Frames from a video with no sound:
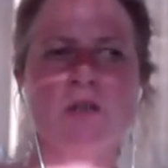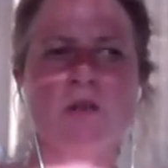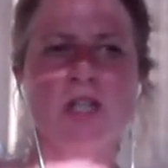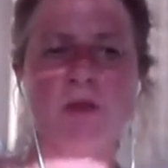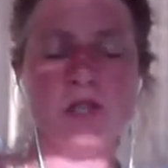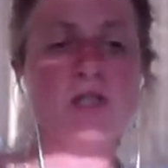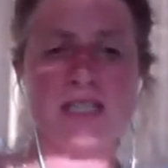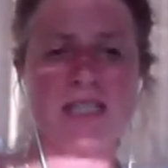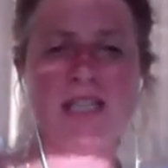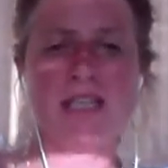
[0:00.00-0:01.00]

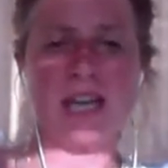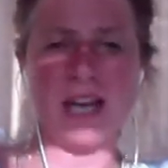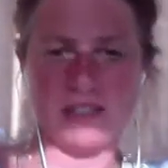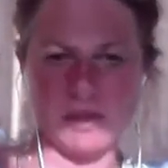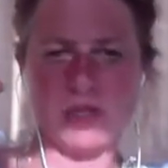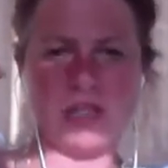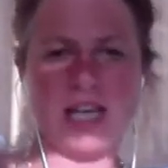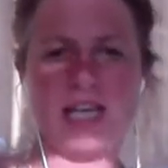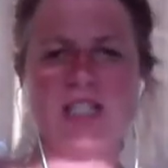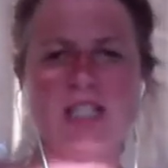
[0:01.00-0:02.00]
community and
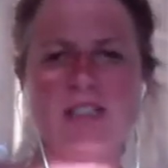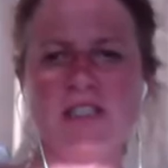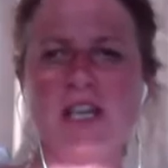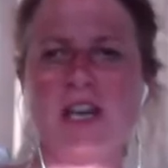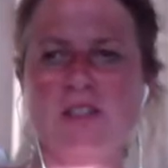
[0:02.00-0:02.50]
communications